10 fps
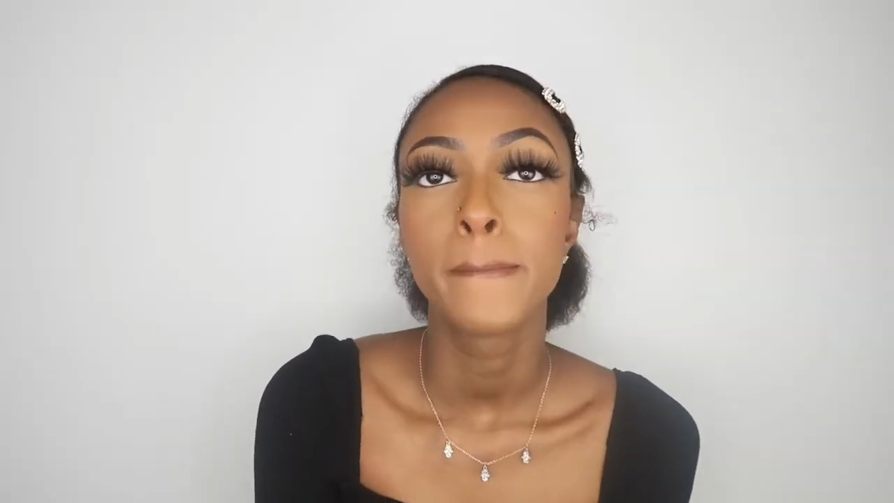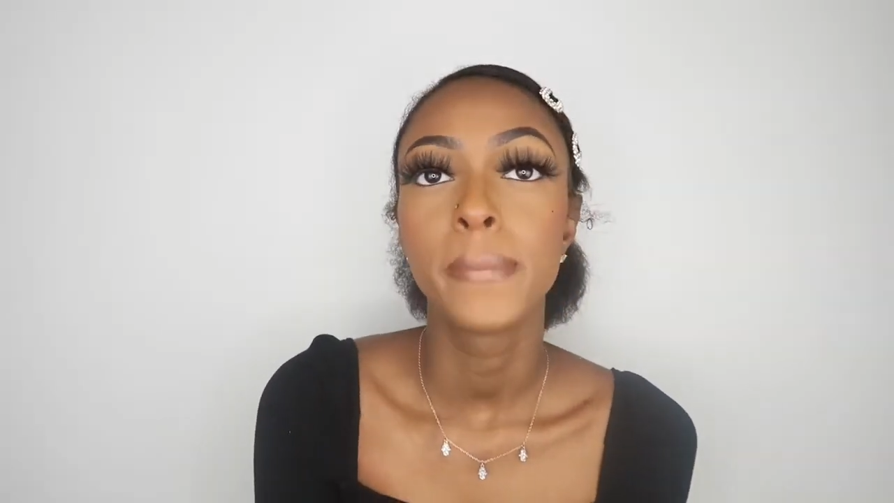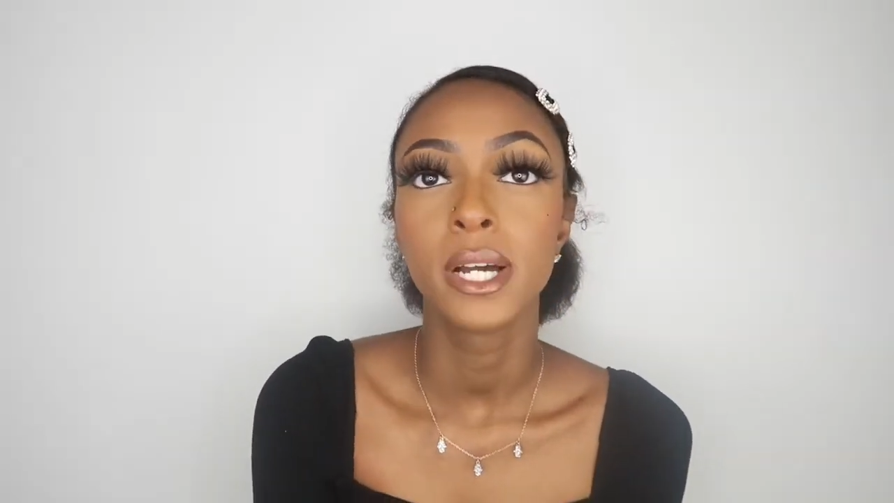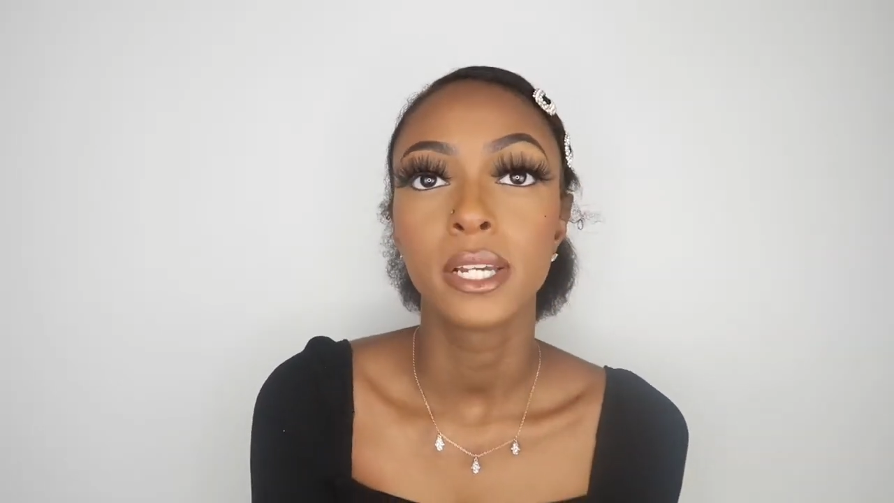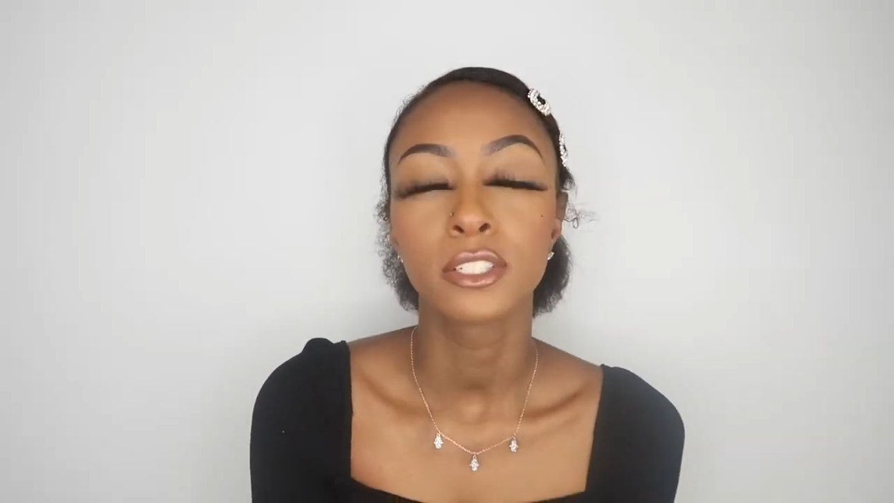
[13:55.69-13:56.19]

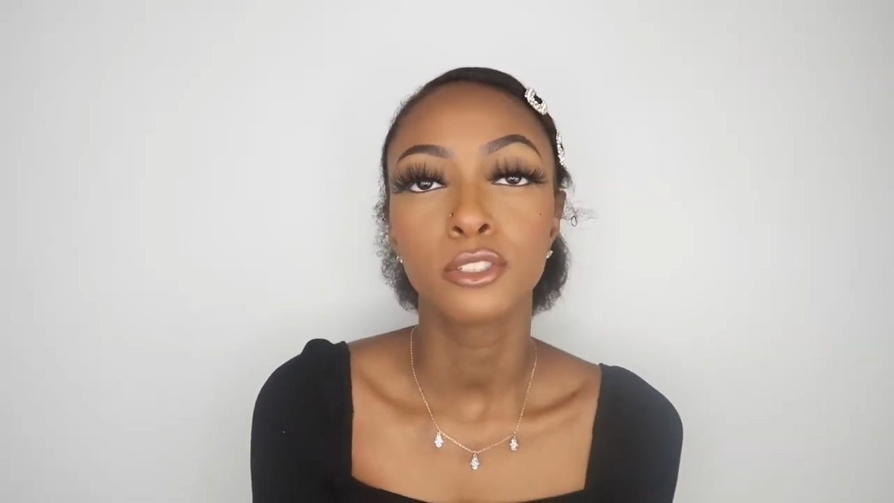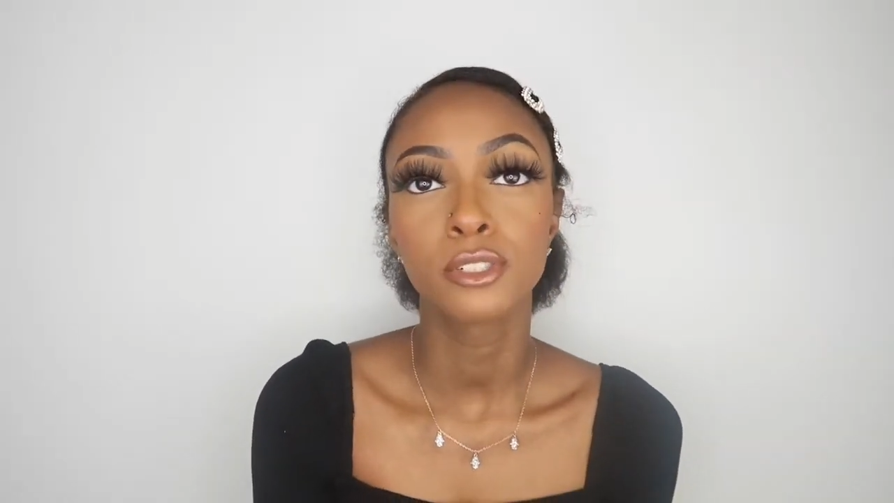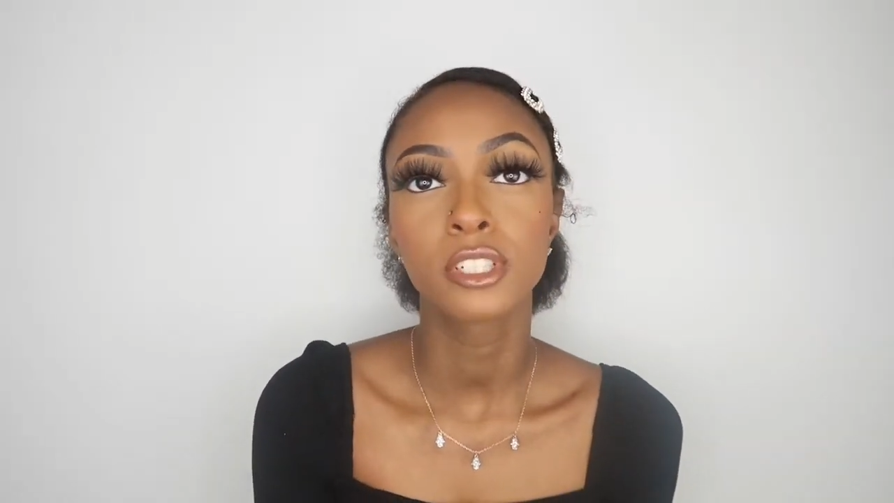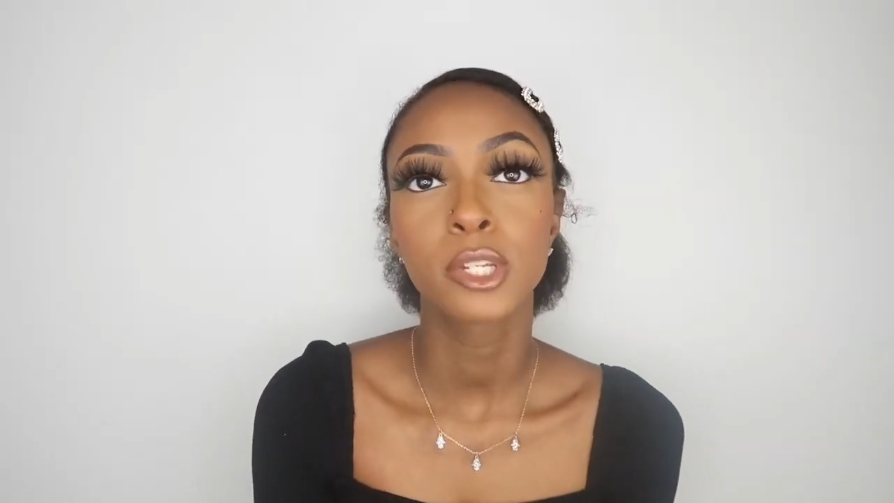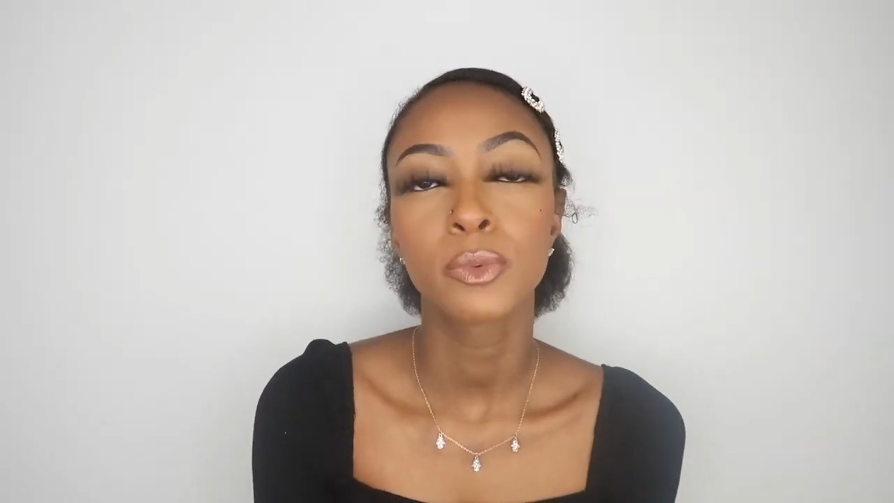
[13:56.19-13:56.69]
But
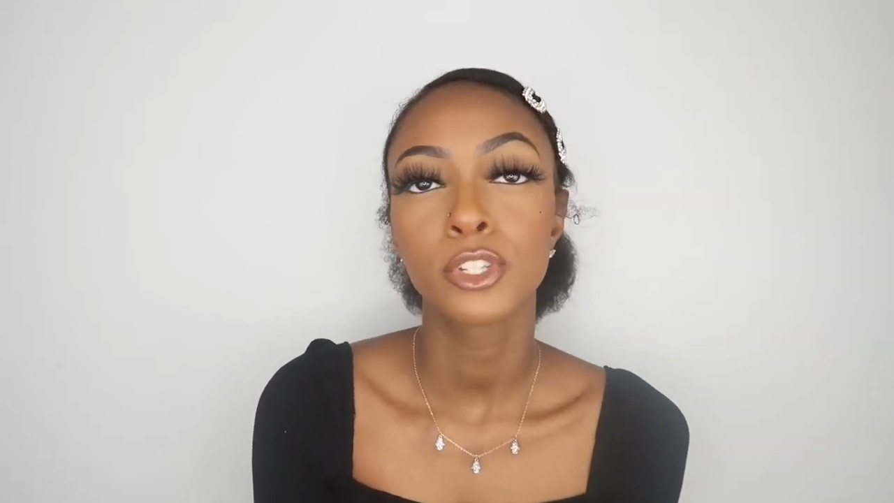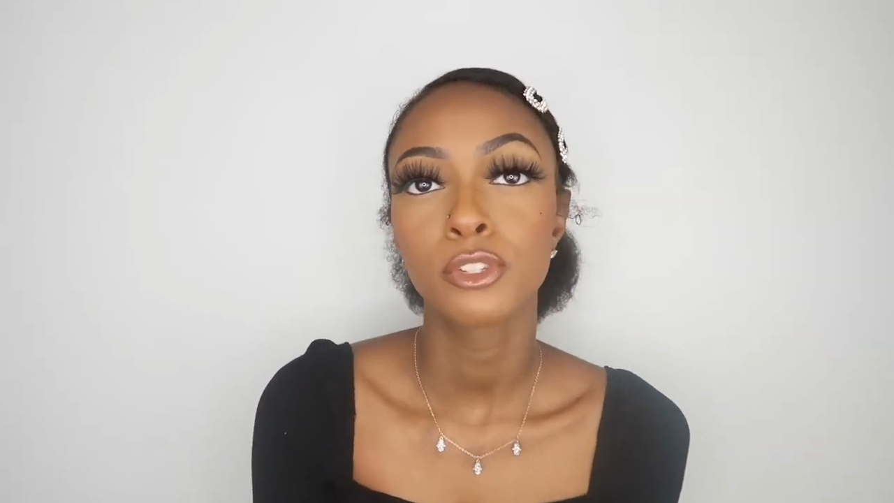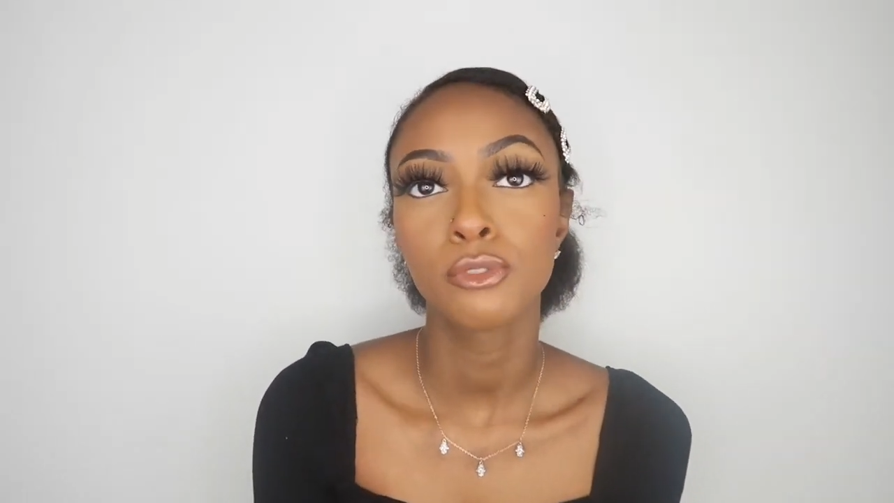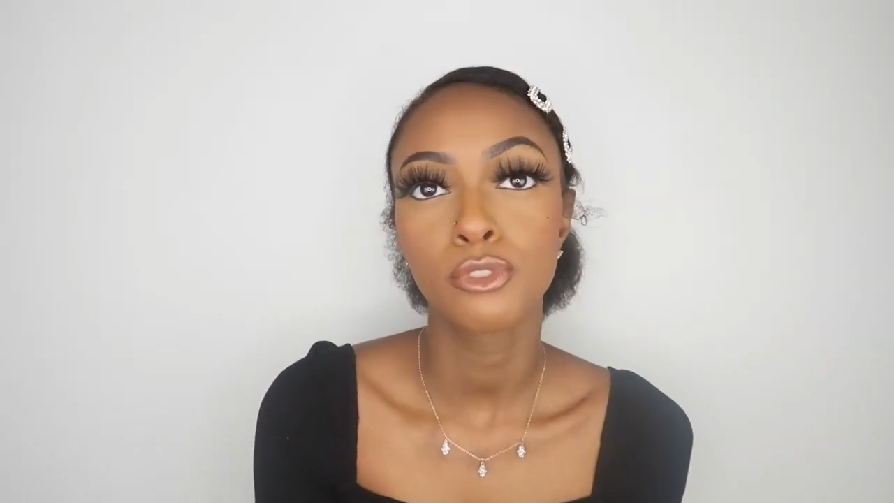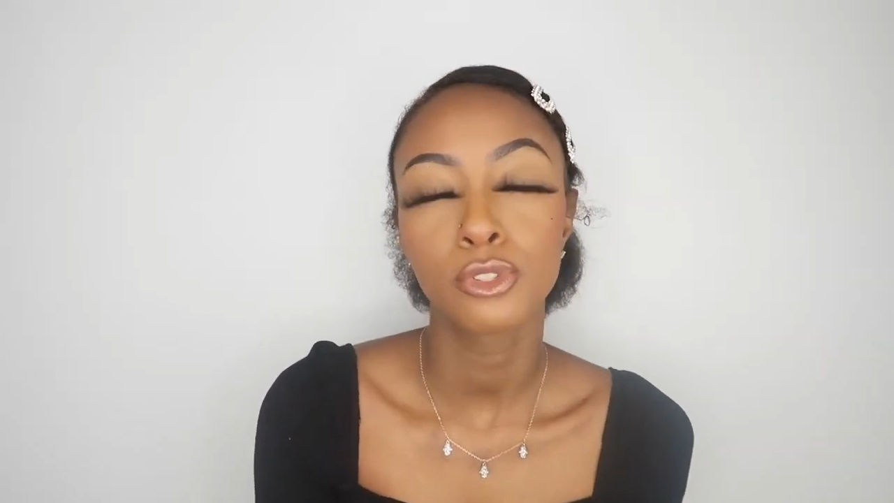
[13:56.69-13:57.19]
usually when you